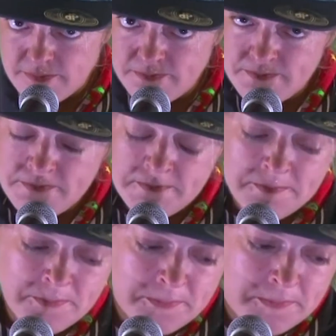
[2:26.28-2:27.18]

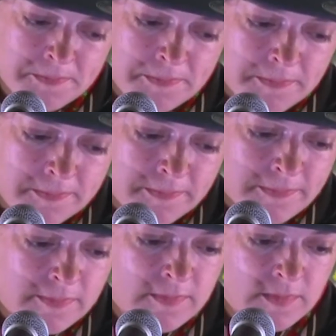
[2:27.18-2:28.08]

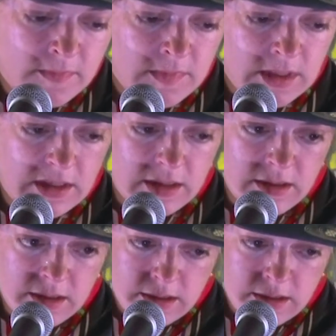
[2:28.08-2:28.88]
(no one is talking)